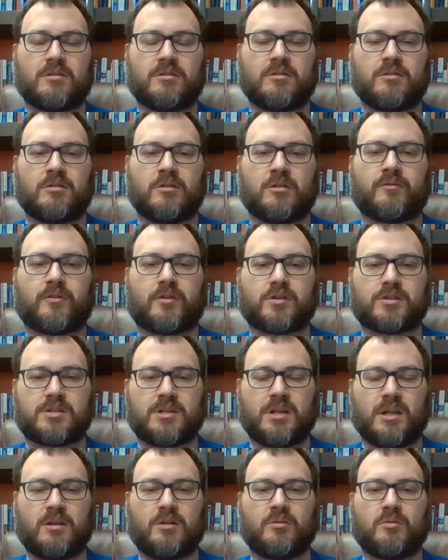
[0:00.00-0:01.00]

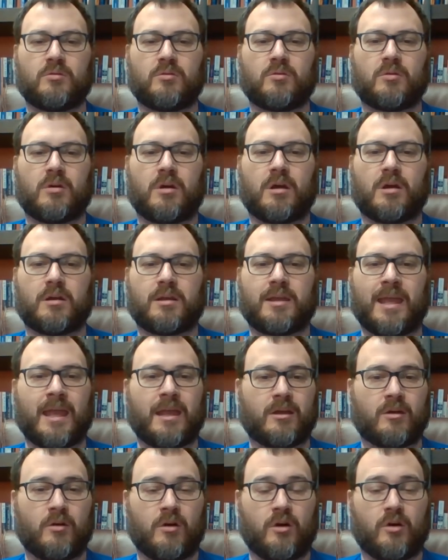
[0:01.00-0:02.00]
University who
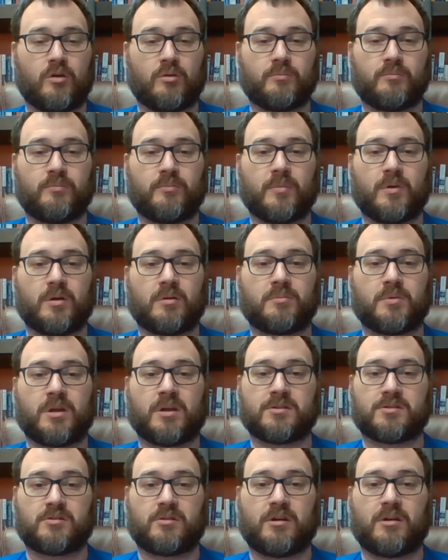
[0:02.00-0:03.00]
can't go home
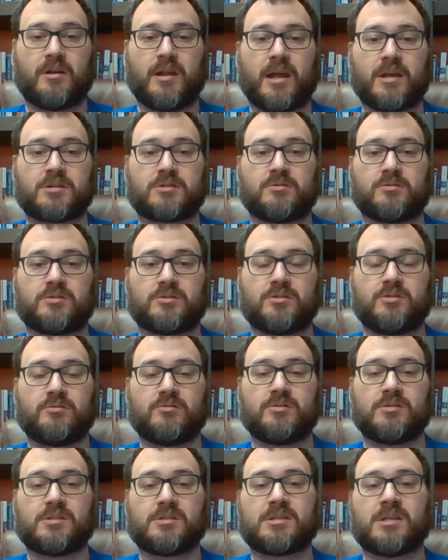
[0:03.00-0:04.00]
because they're international
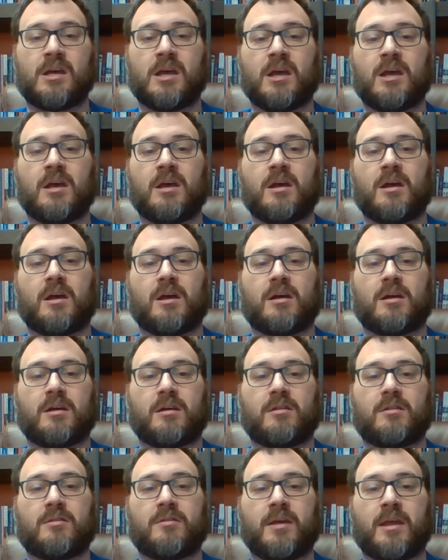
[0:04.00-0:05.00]
students.
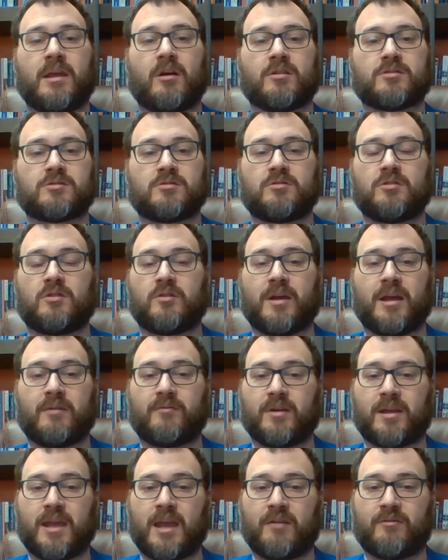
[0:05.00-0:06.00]
They also don't
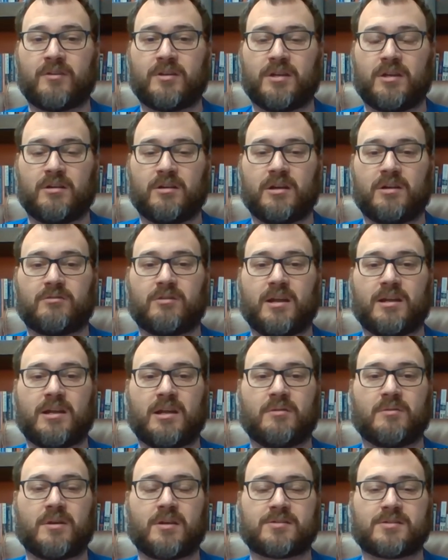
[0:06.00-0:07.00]
have a cafeteria right
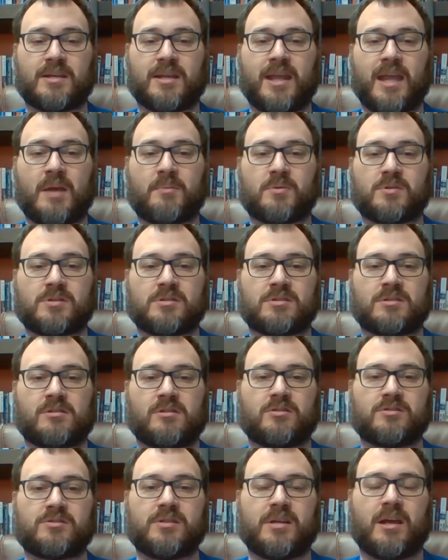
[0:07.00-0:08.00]
now because the campus is
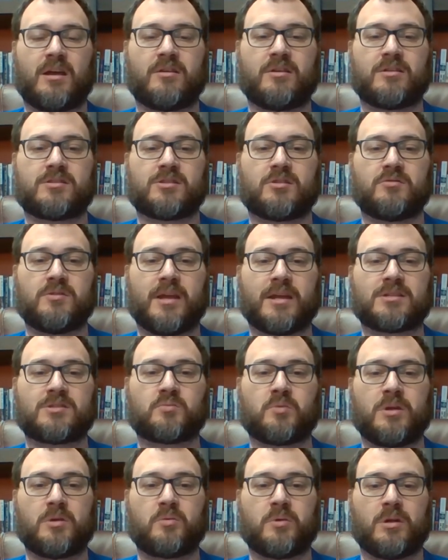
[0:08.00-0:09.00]
closed down. And so
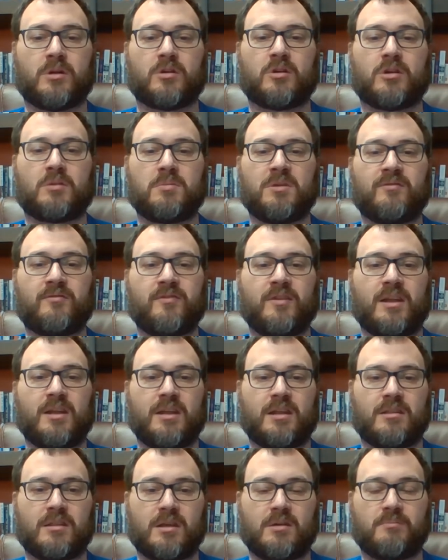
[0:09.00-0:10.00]
next week we are going to be
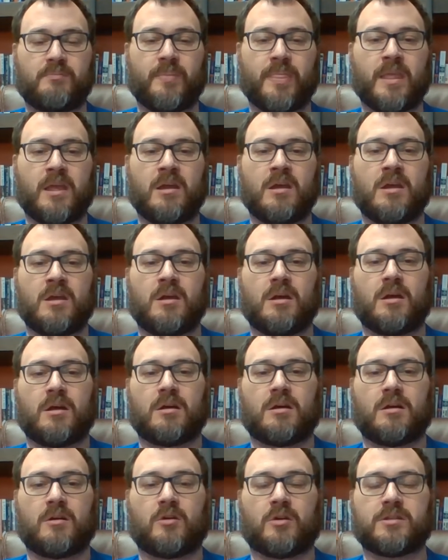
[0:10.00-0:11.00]
feeding them
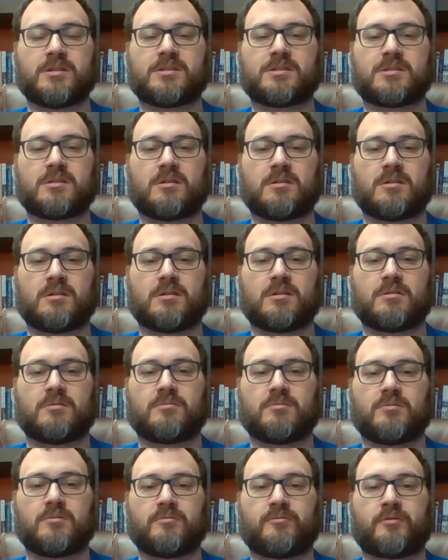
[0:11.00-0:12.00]

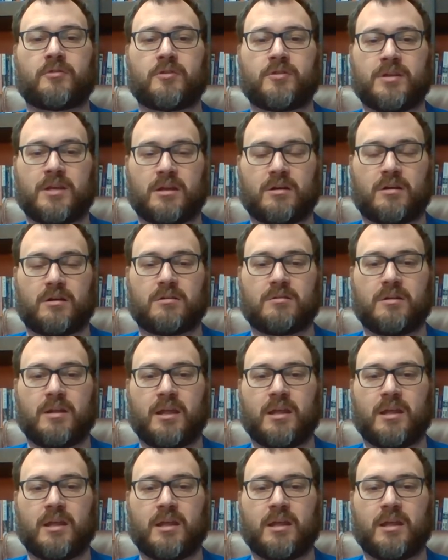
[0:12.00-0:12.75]
for dinner.